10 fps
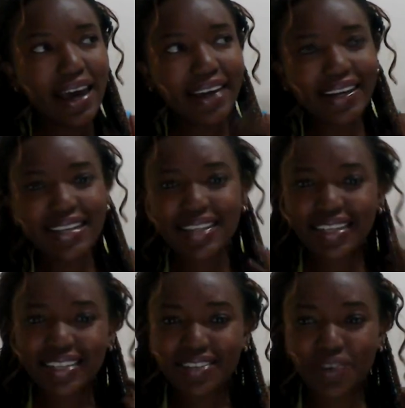and I
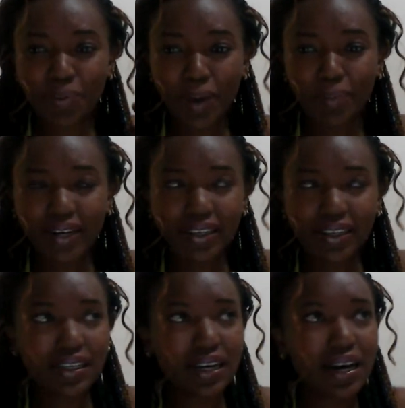started
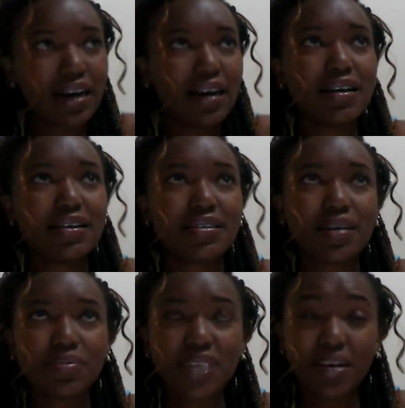remembering
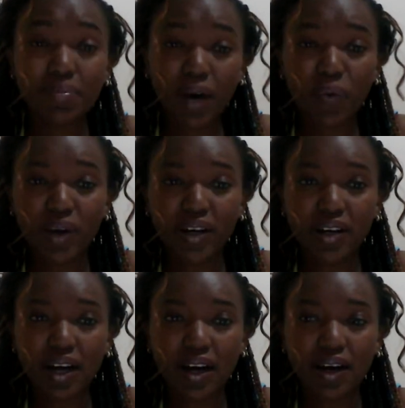some time back
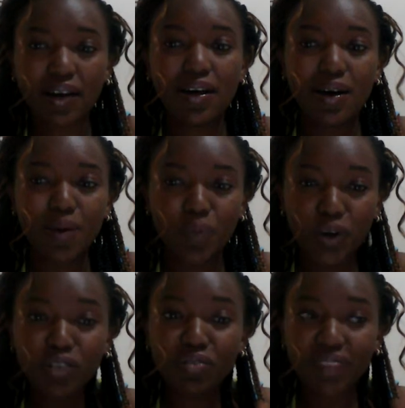when
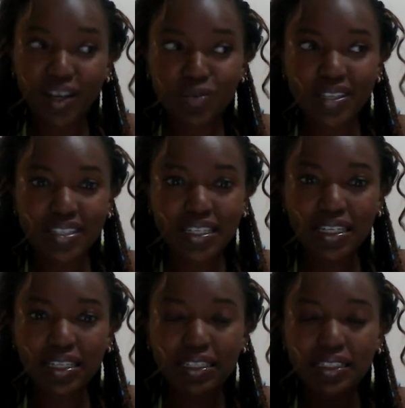both of us were
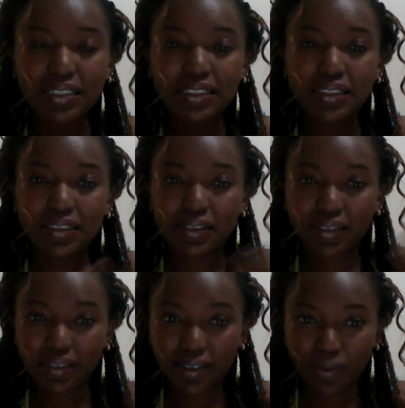still,
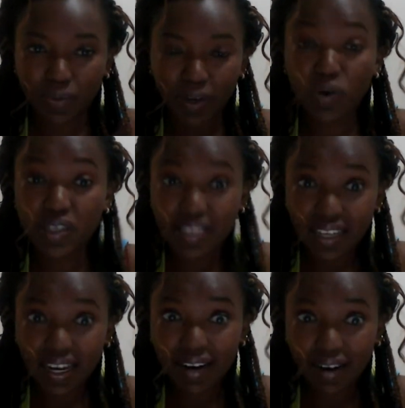when he was
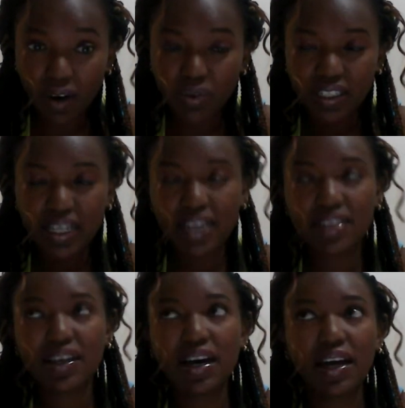still around in
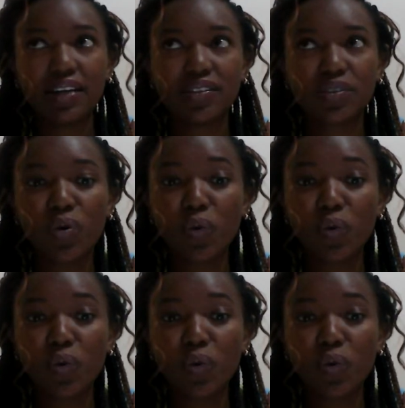Kenya and